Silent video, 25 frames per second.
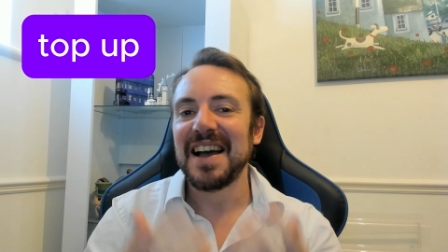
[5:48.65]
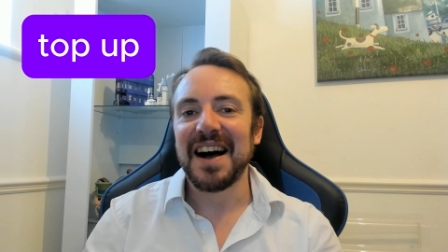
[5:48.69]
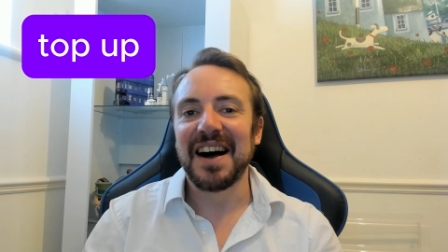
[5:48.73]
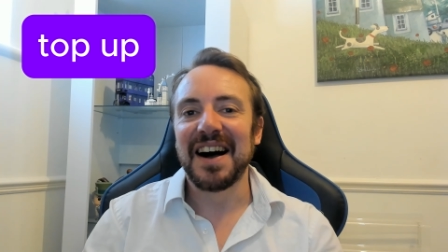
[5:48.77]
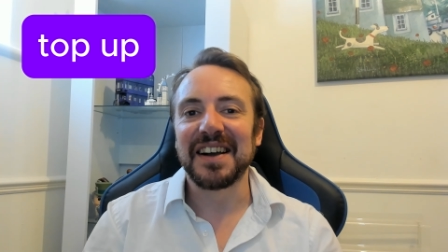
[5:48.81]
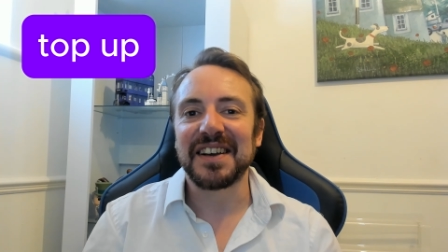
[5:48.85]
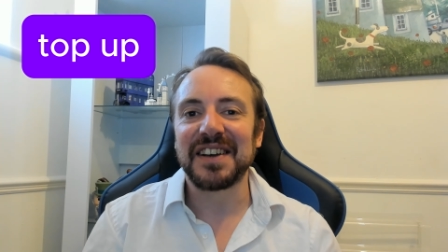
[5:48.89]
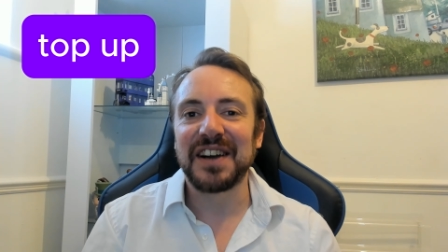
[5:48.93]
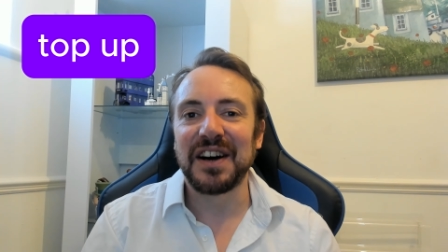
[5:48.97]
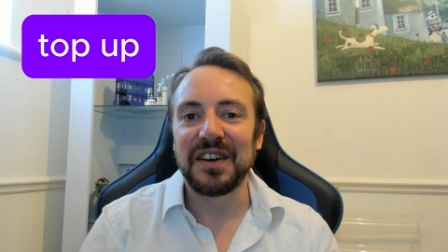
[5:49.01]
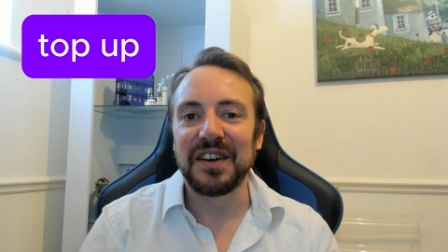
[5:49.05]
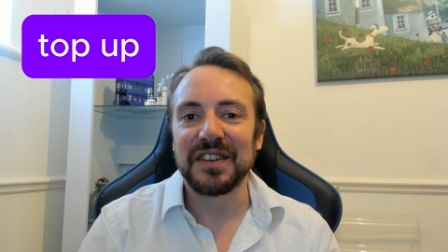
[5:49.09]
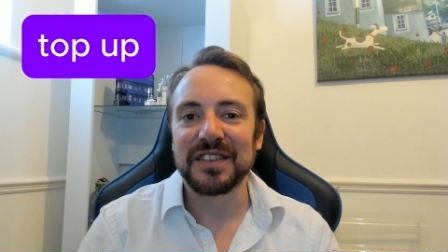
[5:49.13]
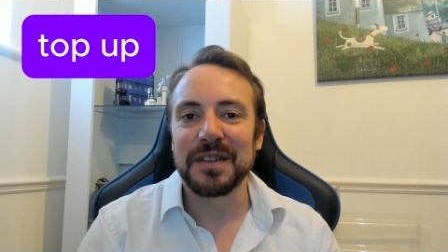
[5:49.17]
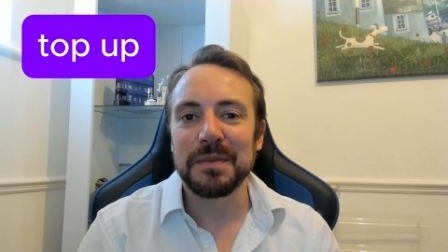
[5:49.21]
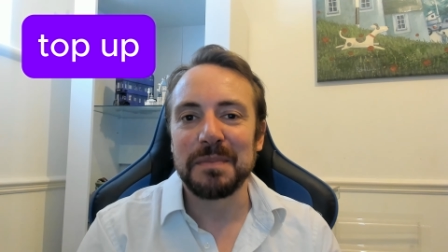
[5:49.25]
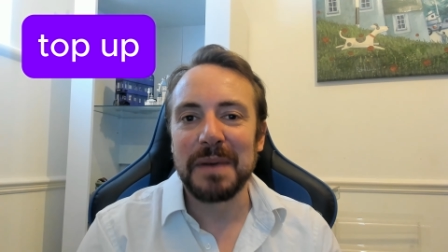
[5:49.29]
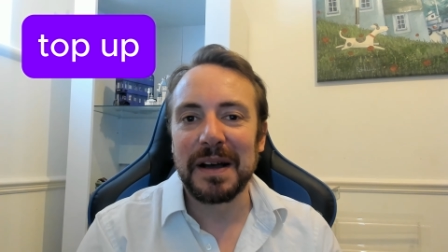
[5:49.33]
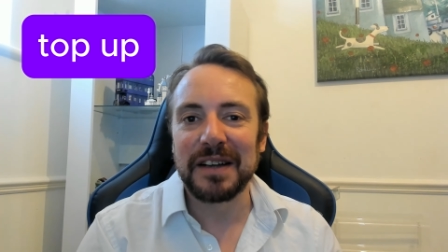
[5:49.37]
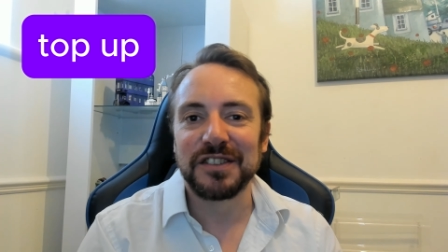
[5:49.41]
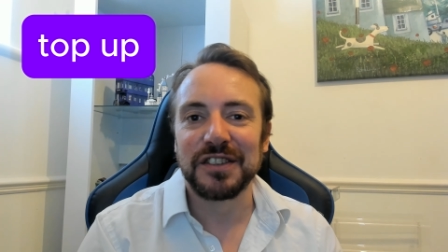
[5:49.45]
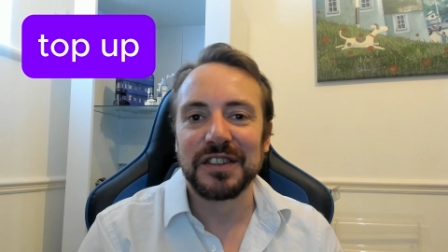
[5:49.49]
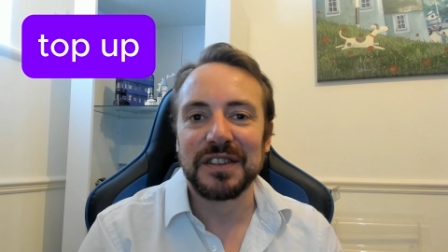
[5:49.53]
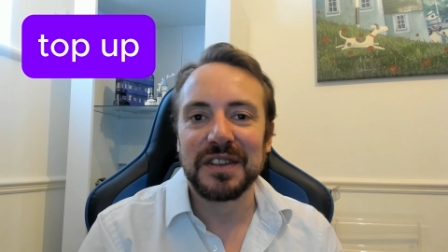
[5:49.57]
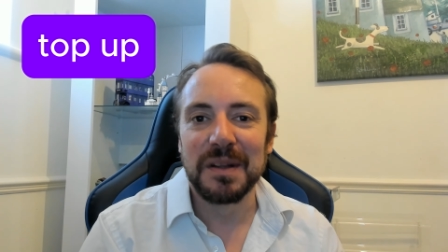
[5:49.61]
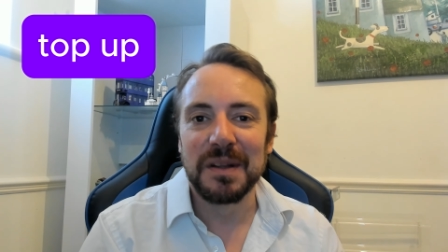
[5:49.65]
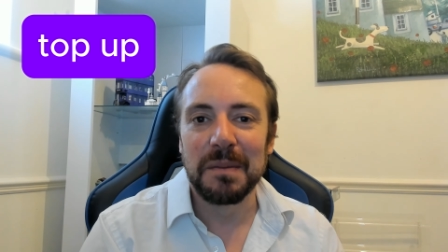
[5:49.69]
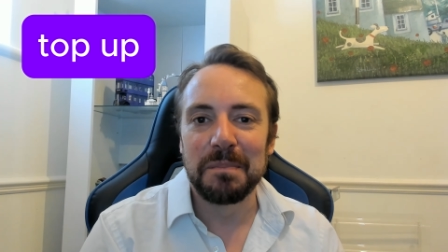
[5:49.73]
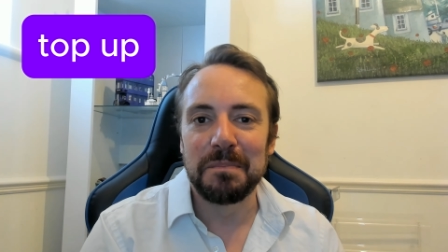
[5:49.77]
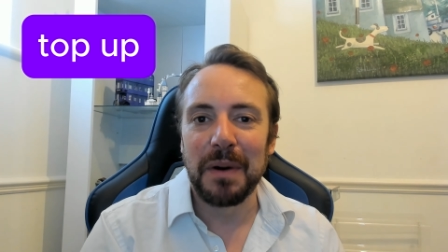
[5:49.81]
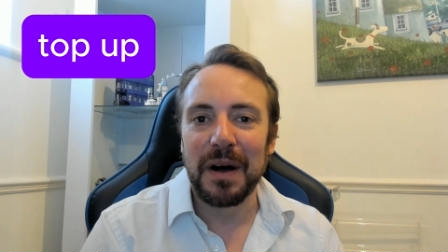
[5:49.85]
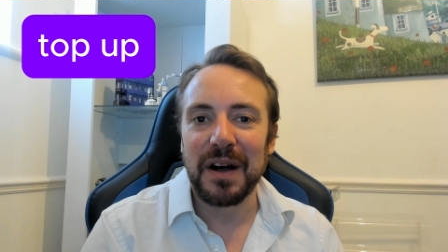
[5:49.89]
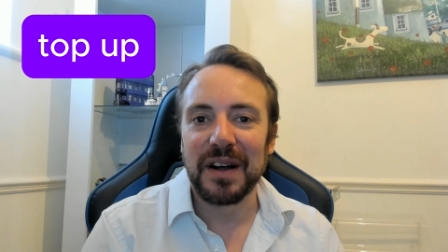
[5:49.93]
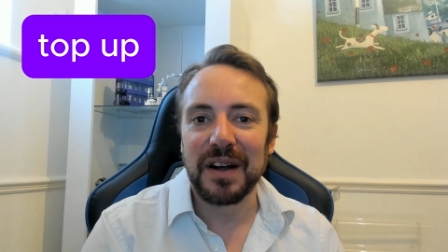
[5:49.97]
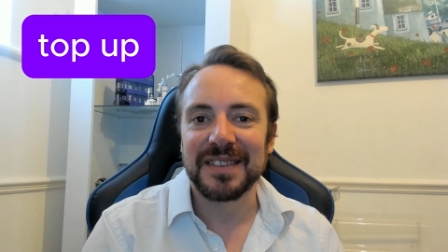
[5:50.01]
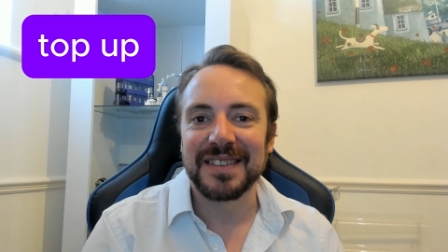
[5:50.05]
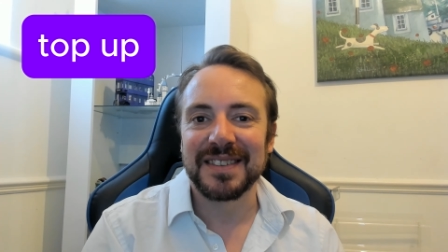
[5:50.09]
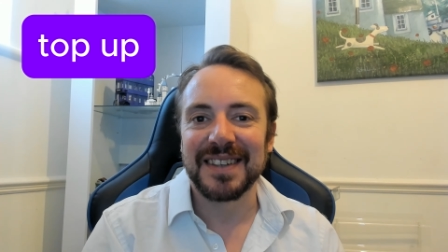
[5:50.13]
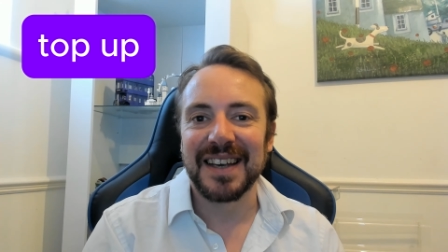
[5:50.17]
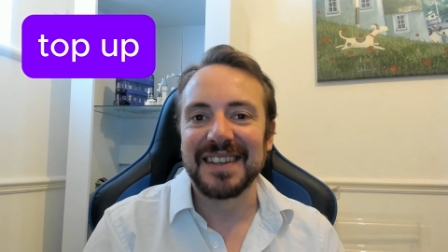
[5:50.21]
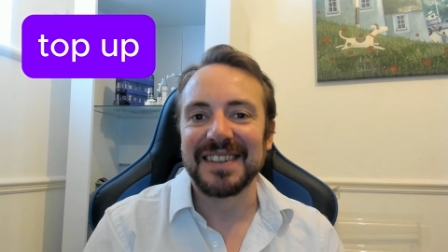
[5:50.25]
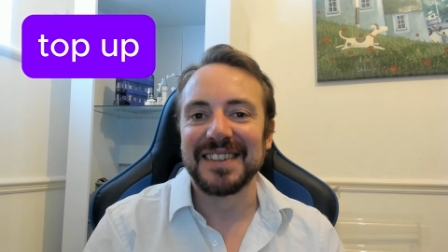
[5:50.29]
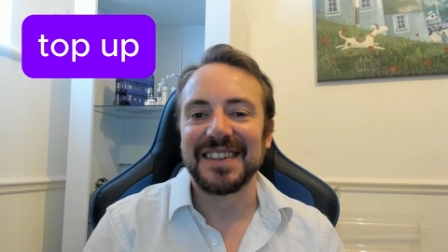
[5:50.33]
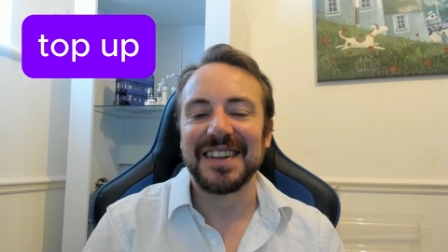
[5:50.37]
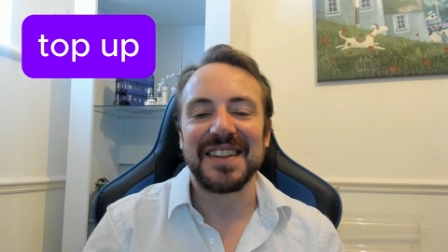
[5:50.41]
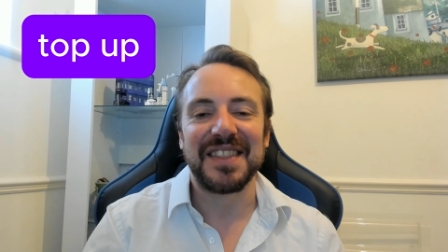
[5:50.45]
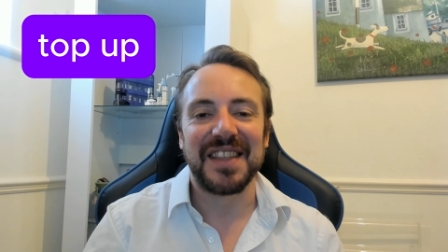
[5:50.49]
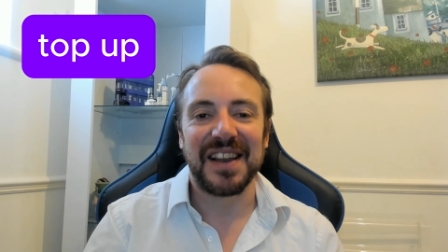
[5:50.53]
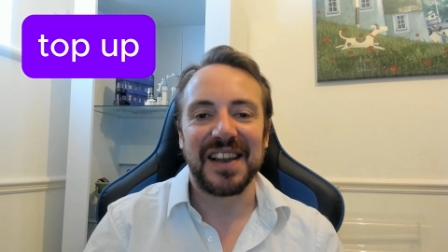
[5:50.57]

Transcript: I can't imagine the bartender,